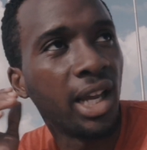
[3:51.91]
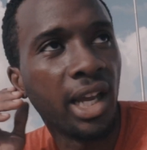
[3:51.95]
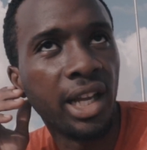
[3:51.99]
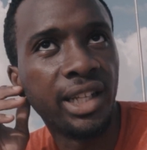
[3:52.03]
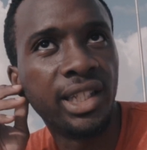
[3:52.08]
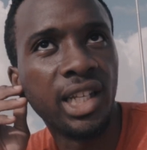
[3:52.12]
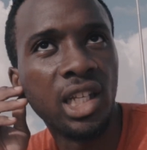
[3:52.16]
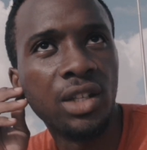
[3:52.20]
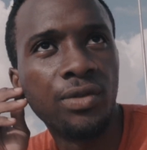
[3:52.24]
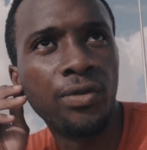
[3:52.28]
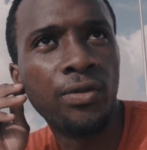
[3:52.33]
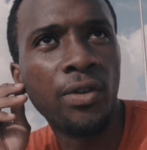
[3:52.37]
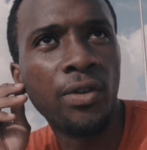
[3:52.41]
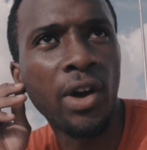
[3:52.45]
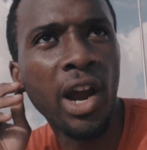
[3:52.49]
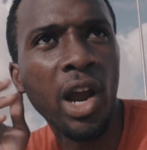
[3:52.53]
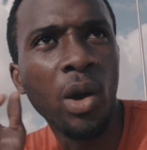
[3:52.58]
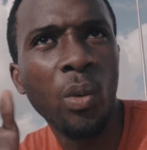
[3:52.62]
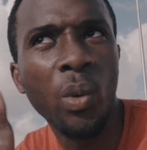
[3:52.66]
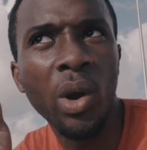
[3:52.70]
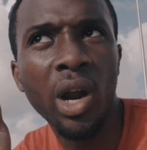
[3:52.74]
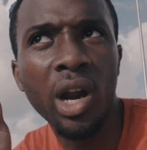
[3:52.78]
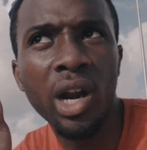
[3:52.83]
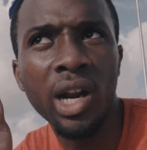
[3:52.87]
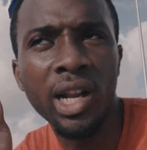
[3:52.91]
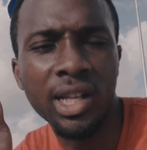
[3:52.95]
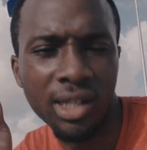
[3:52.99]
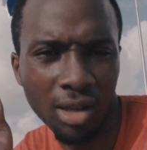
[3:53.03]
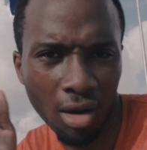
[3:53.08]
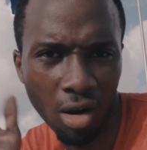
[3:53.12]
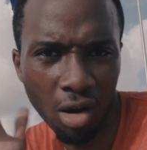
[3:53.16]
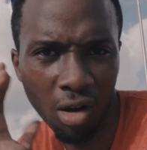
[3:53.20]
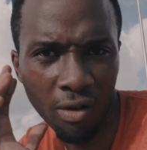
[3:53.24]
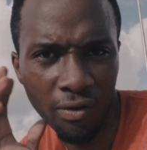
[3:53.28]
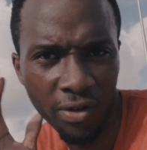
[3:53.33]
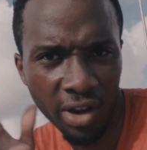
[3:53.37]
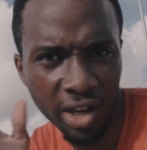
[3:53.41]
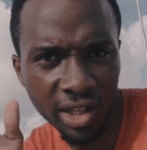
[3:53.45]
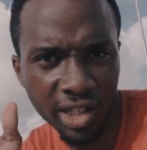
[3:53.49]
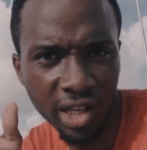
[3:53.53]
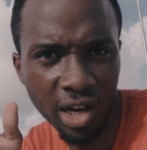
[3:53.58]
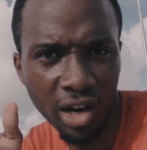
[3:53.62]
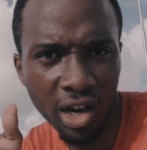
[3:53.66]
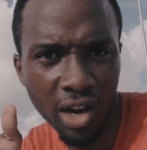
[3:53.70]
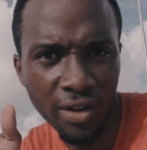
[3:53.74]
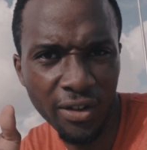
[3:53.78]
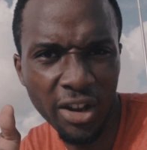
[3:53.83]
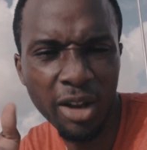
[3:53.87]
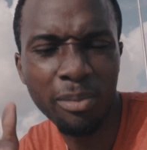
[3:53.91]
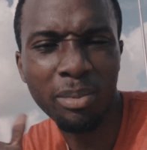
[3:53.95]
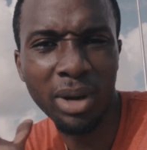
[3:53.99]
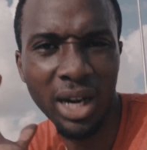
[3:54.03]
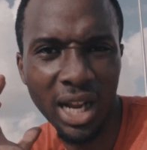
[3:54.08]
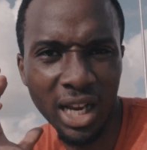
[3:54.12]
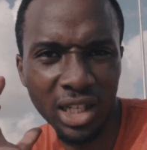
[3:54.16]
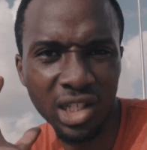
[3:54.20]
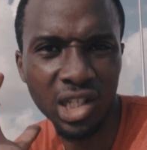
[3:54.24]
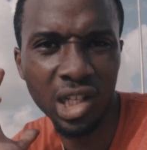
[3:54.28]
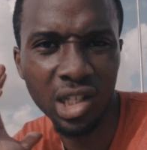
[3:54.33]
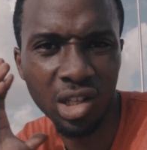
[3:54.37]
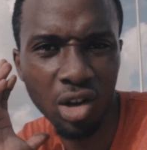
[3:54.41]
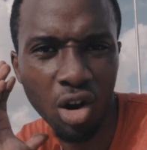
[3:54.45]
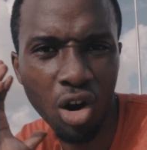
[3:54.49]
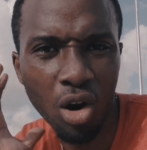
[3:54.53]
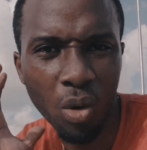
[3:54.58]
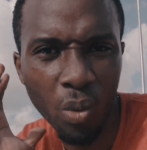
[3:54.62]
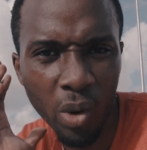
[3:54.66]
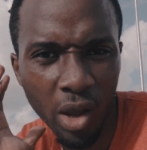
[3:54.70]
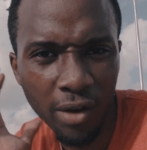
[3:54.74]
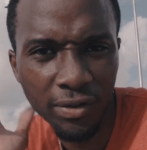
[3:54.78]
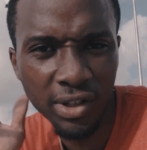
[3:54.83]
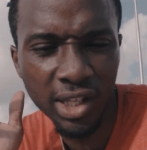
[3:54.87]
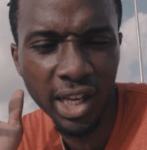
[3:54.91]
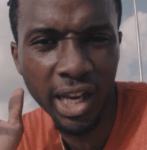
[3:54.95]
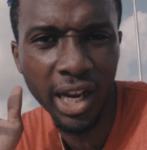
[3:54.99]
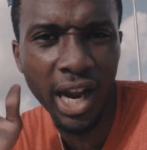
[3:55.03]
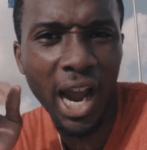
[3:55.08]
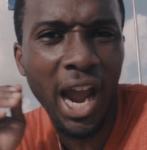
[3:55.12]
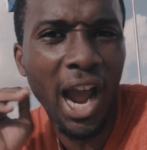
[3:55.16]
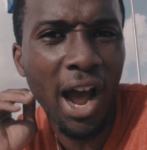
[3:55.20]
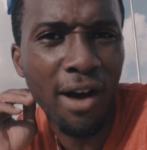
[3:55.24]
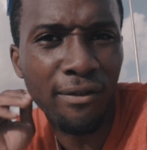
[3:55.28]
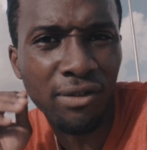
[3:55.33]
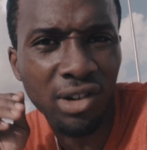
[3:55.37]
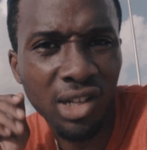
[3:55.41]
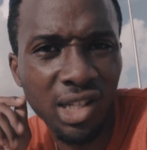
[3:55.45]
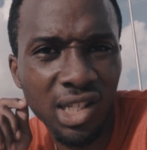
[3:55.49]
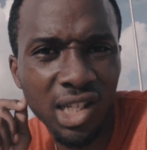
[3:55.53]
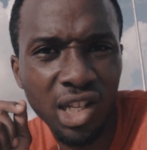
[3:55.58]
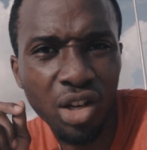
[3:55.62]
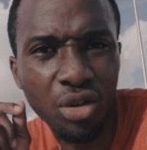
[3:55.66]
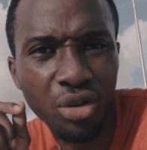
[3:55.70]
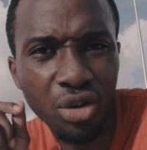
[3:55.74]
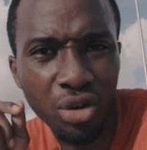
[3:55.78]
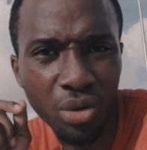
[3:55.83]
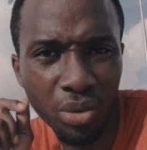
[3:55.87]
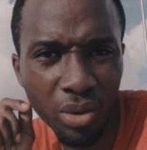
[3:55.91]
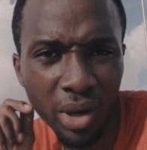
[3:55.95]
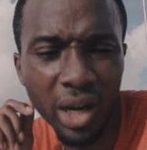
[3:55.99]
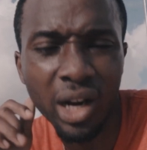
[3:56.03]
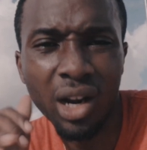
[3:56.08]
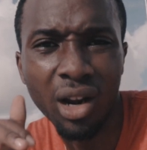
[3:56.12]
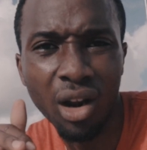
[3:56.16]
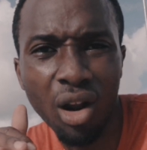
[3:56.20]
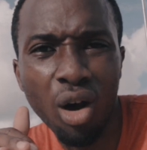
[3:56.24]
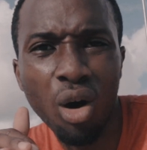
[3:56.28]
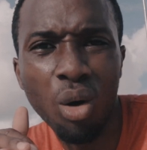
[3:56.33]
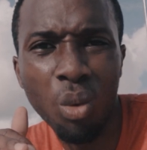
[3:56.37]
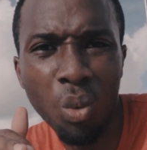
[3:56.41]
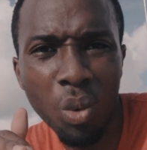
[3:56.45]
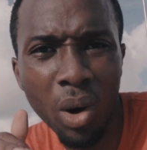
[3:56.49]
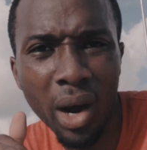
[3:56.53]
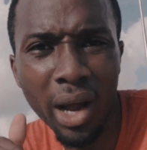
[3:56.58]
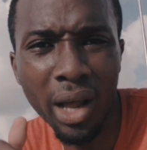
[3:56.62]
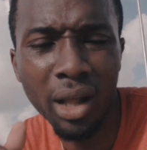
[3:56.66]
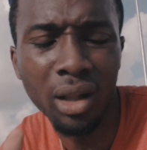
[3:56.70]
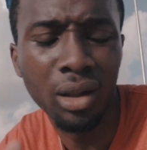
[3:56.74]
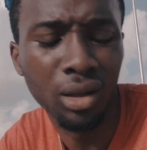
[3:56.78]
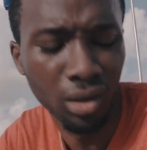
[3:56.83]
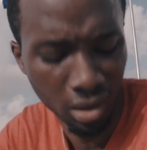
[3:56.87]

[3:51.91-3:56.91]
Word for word: It is very weird, it's obvious they're living, but that's just our way of saying I haven't seen you in a long while.